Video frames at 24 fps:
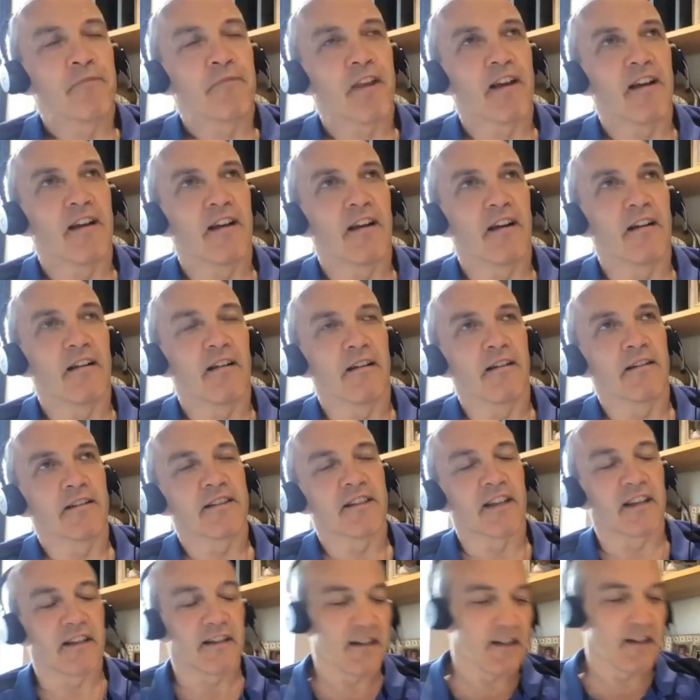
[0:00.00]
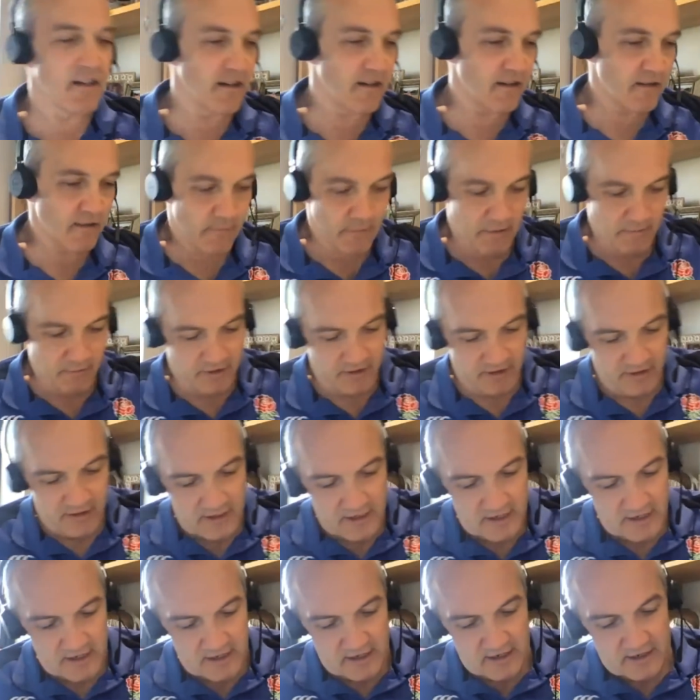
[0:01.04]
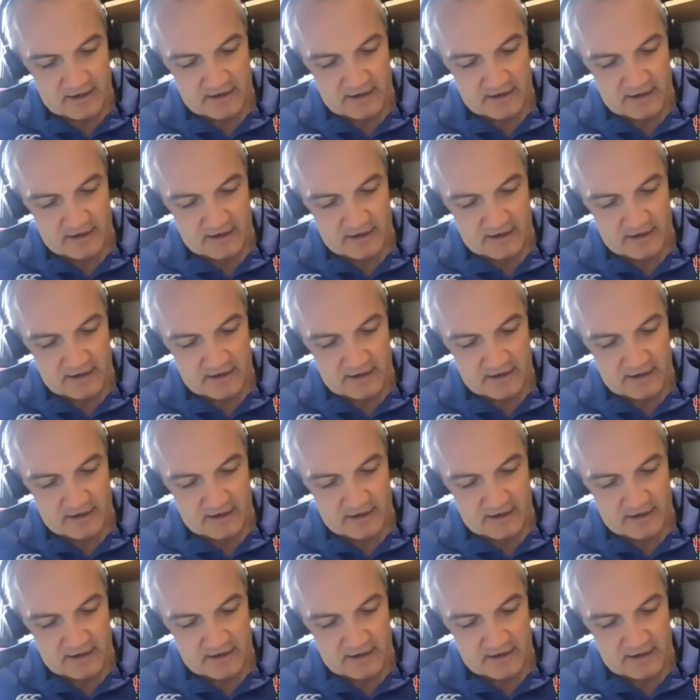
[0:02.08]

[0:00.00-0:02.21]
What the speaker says: I remember sitting in